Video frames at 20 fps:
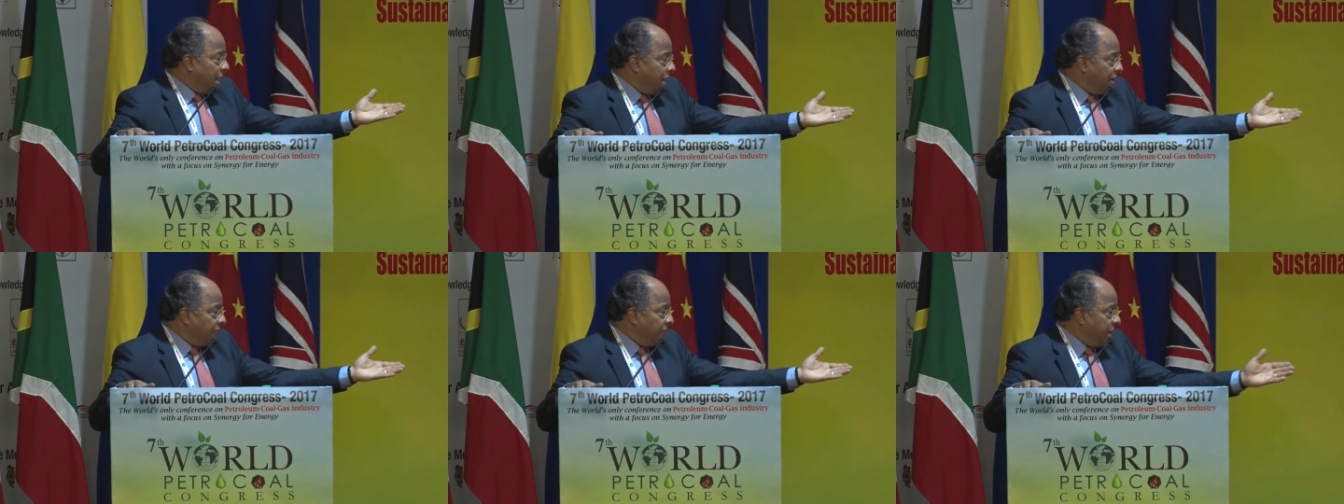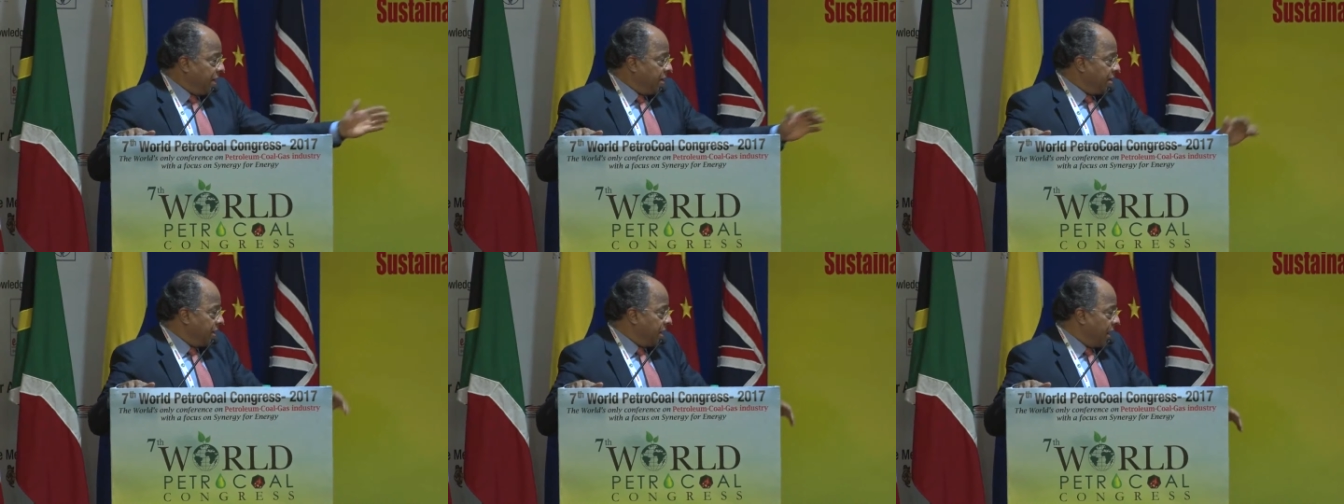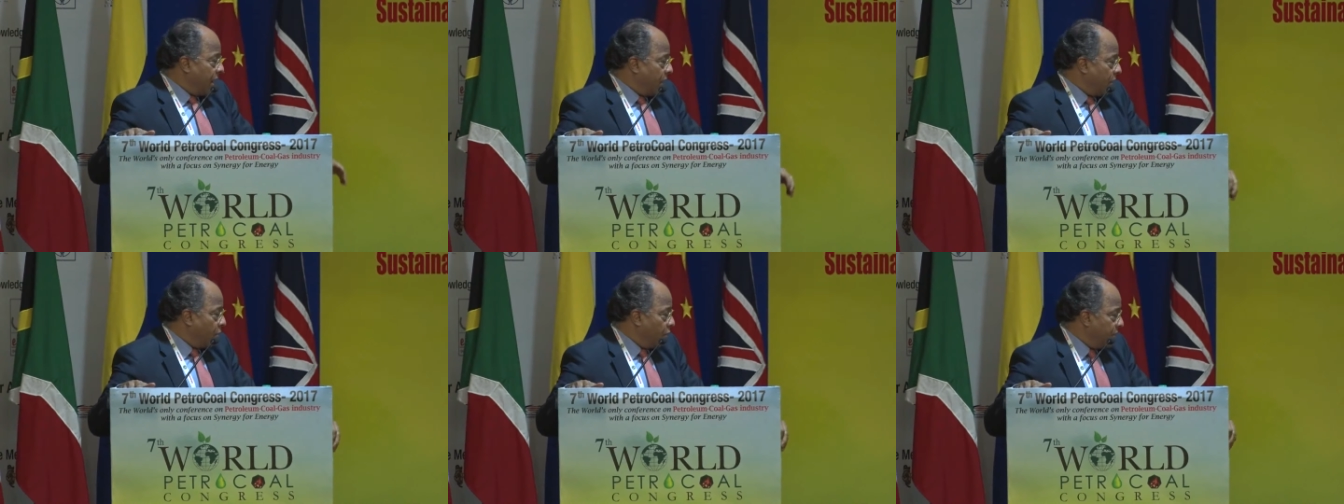if
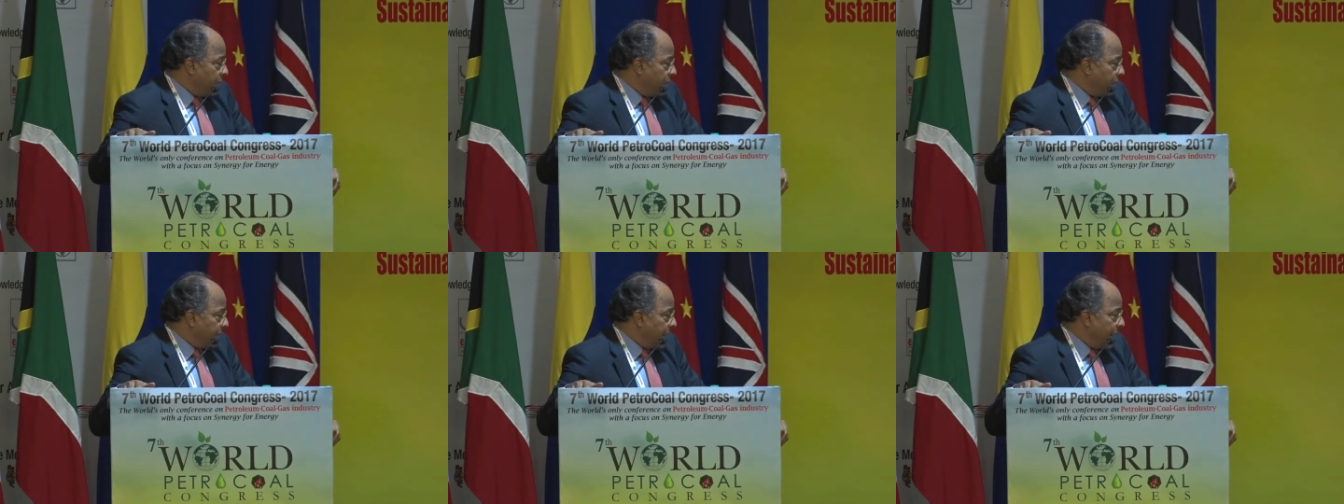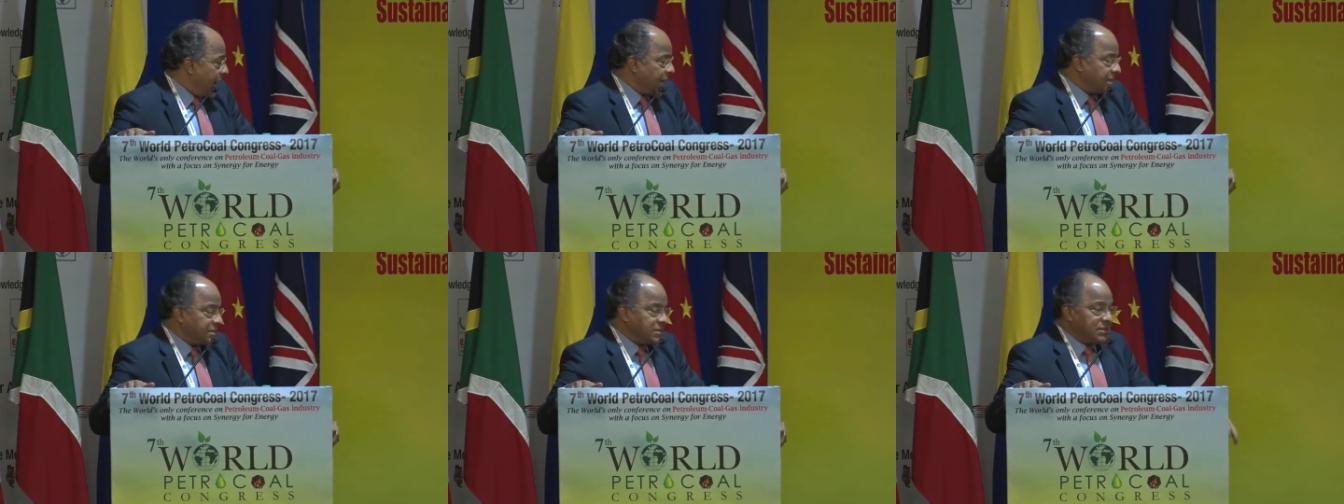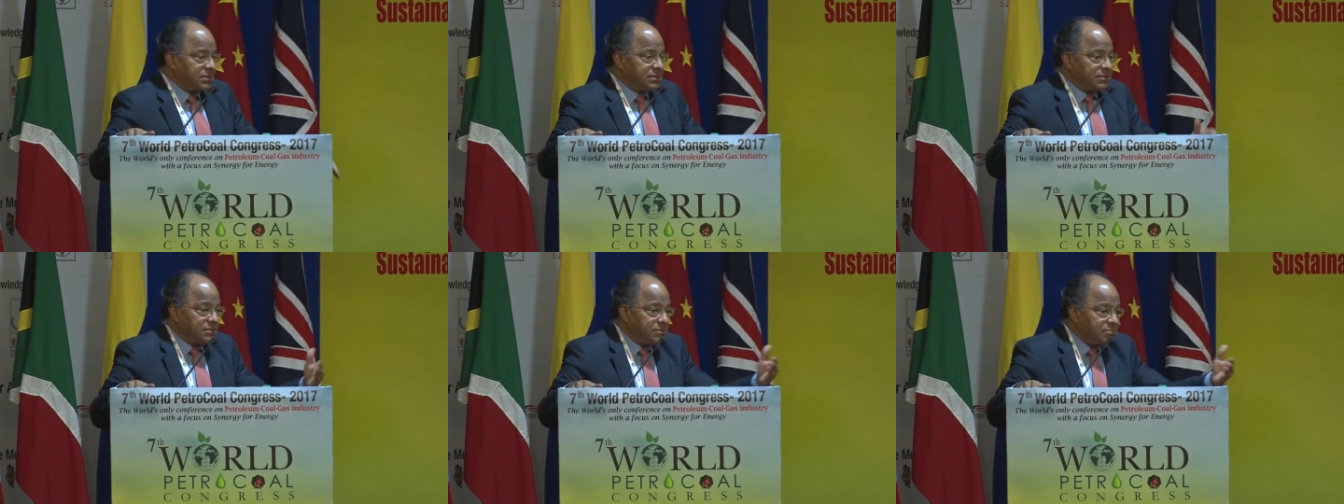India, within the
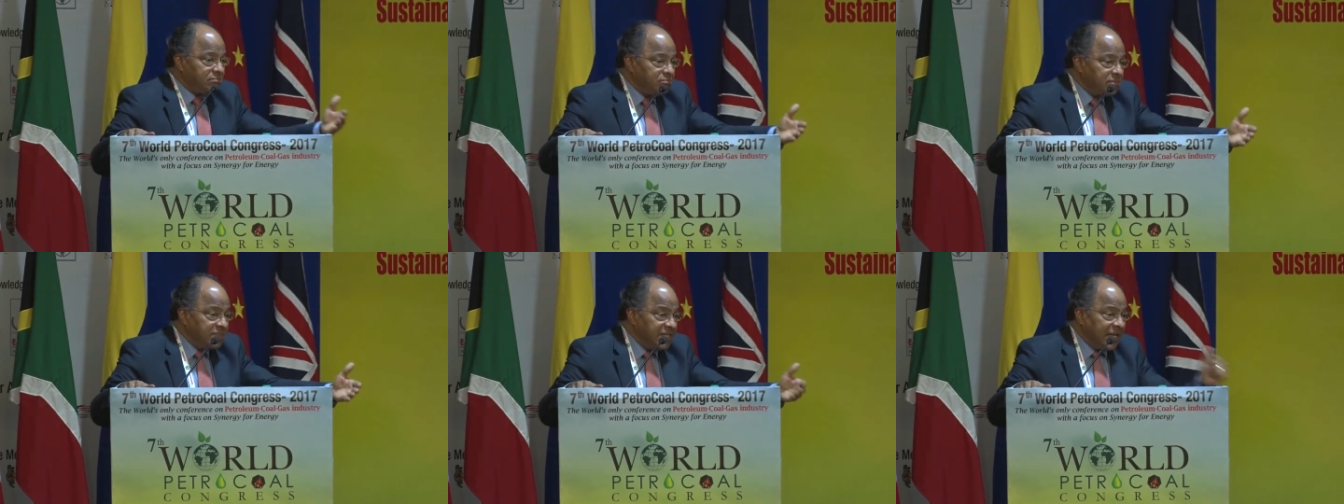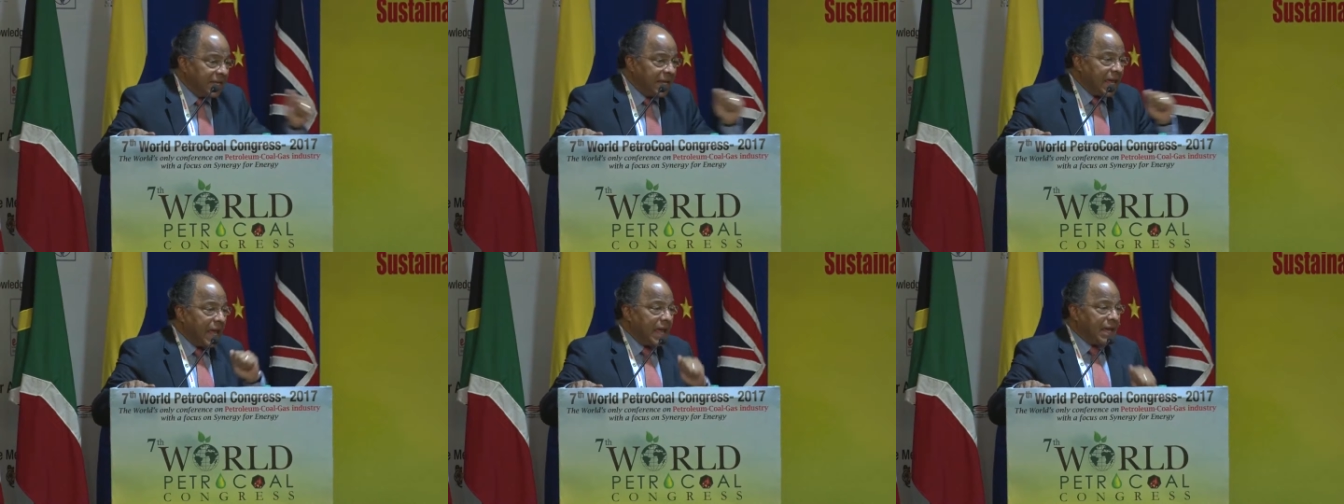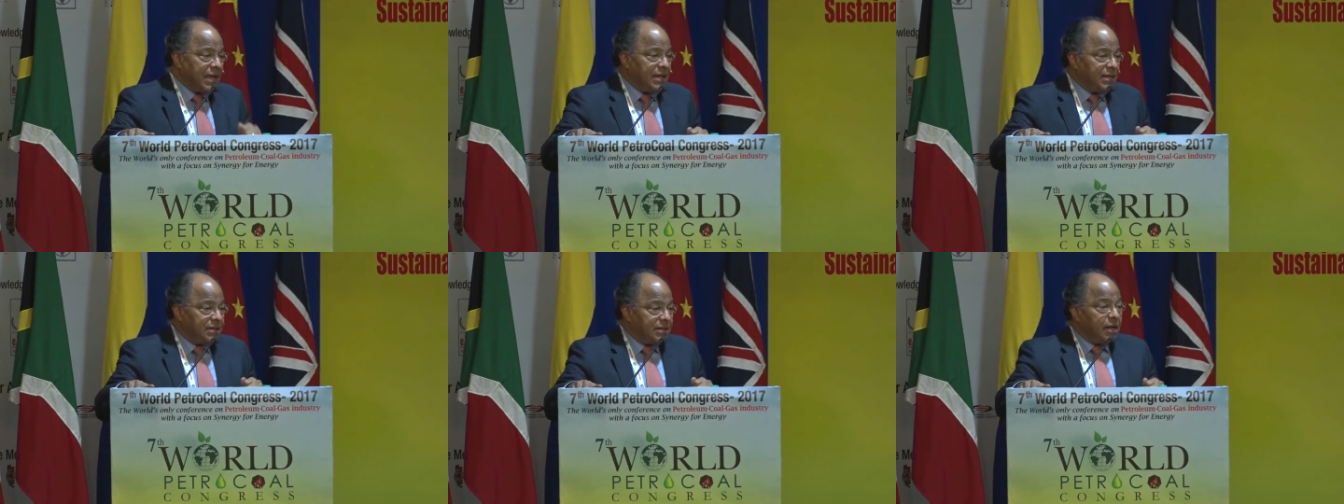next
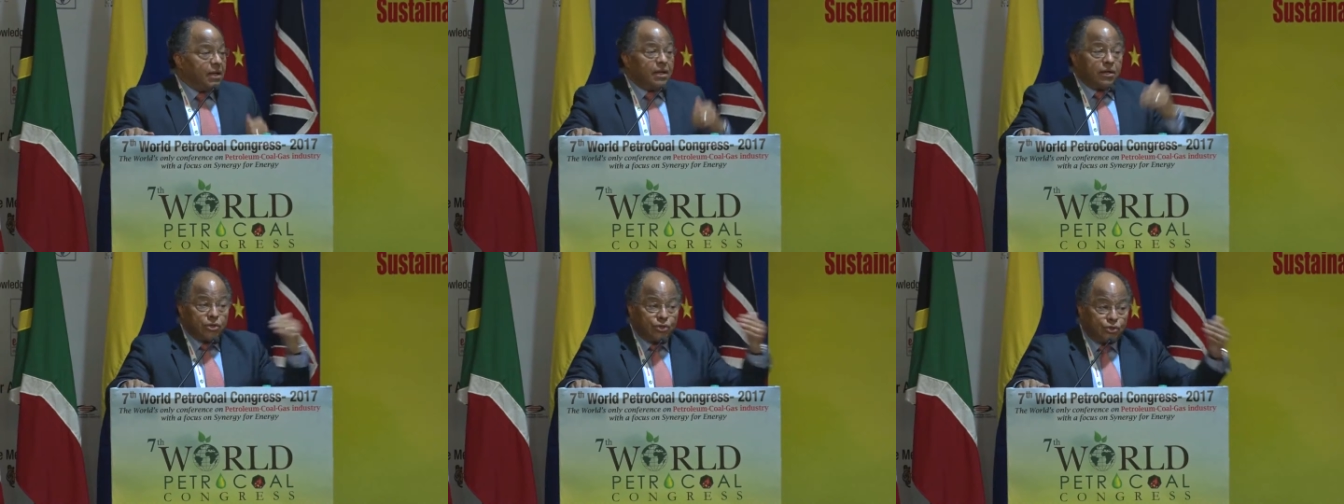decade,